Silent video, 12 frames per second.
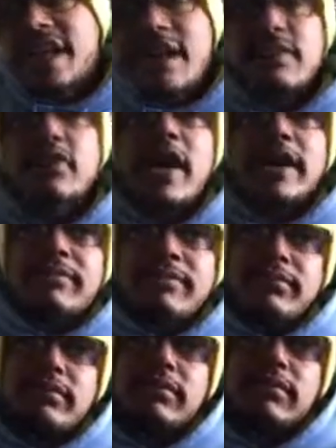I regret it.
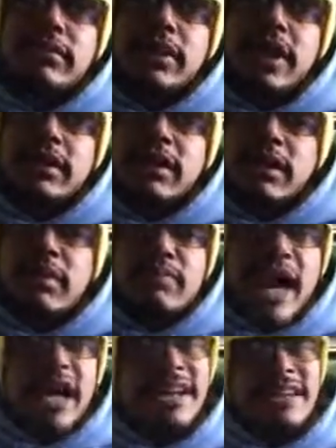Okay, I look
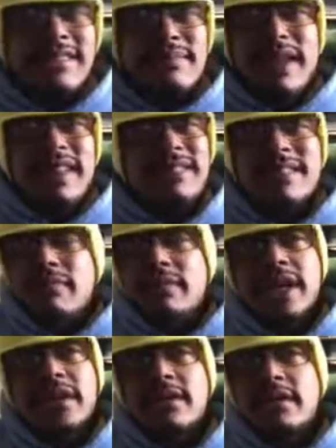back and I say, man, that's not
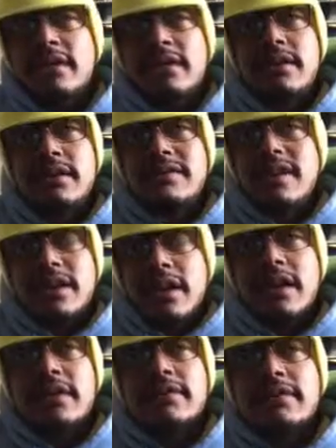me. That's not
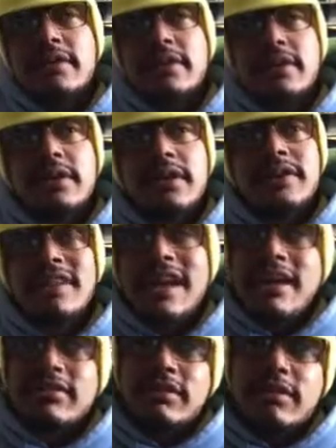love. That's not
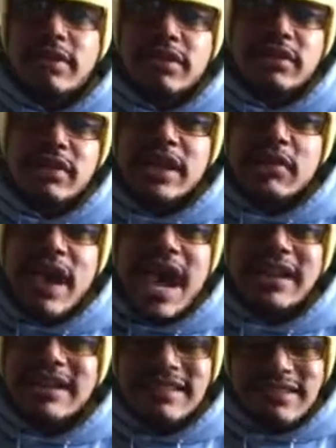how humans should
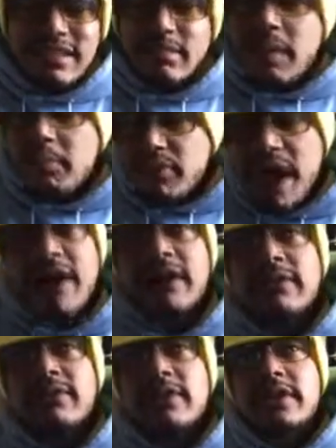interact. That's not something I'm proud
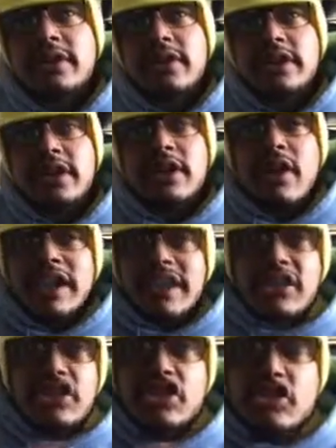of. You know, I
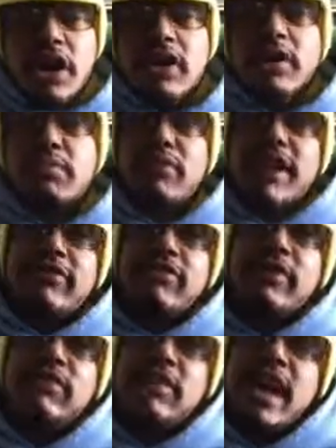need to struggle to break
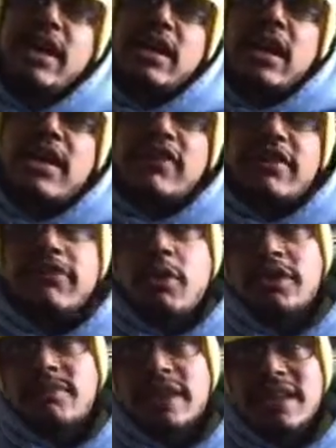free from that. And if they
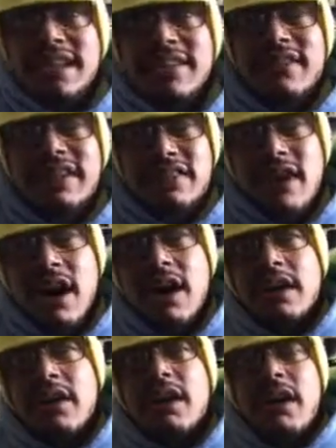force me to live in this
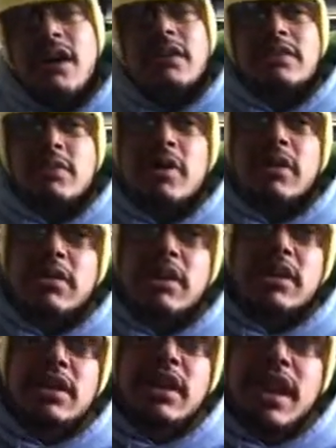con artist world,
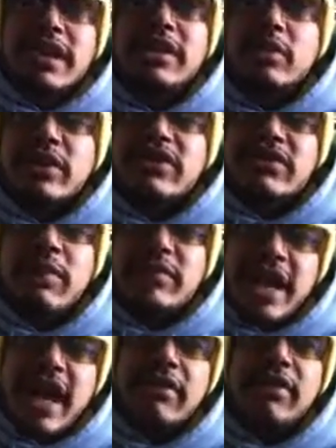I need to
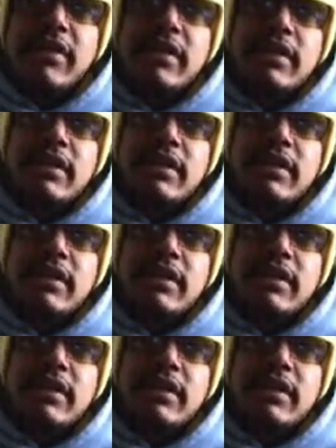accept death.